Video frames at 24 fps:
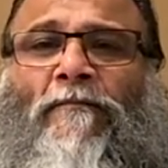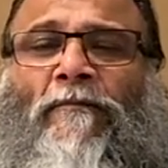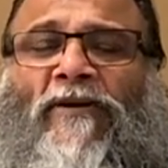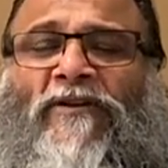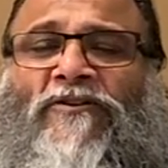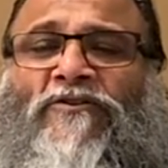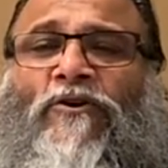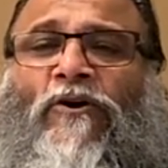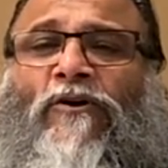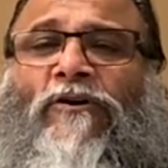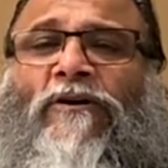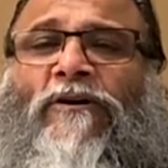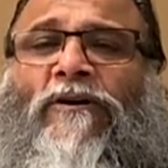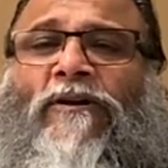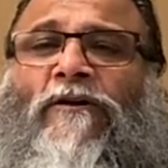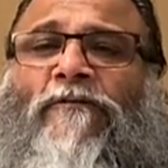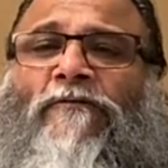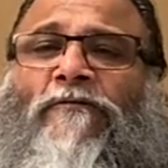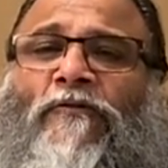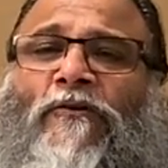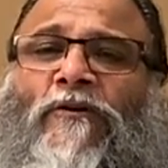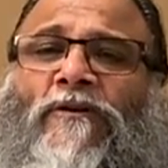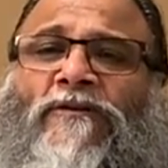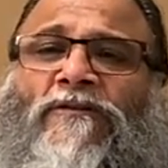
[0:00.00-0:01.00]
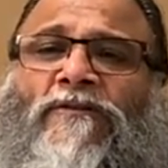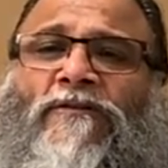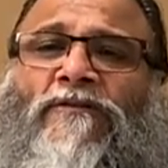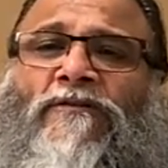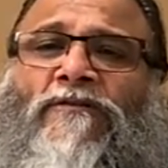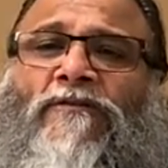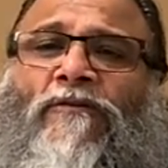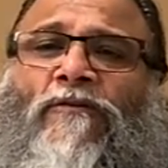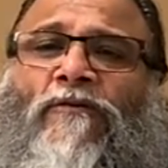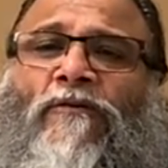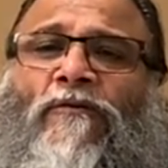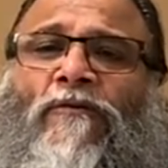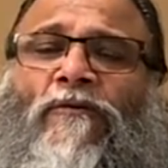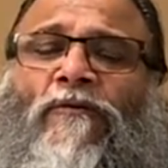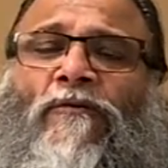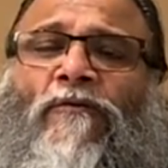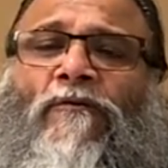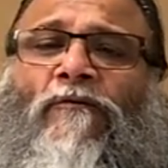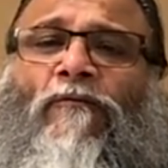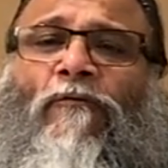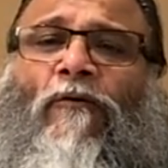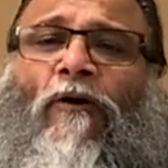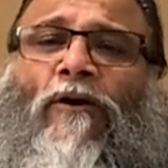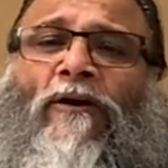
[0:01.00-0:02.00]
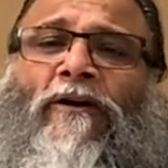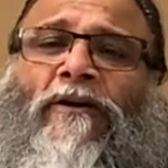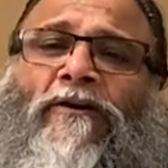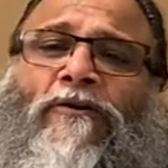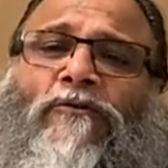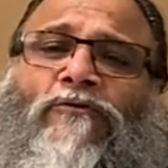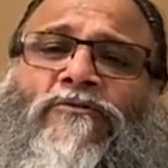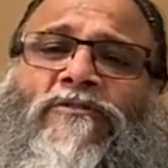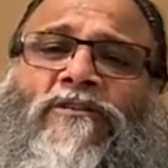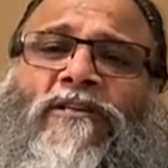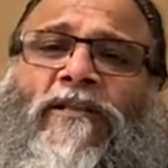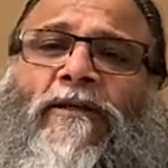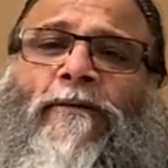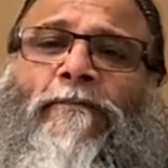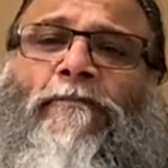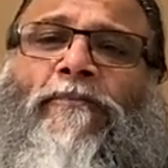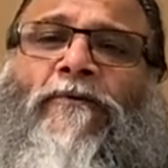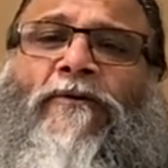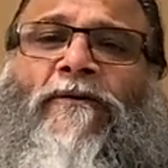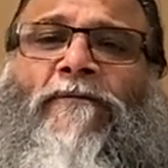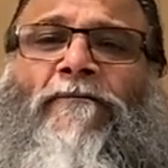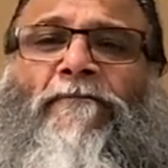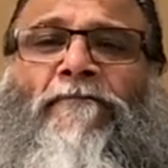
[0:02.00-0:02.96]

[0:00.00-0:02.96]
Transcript: majority of us fall into sleep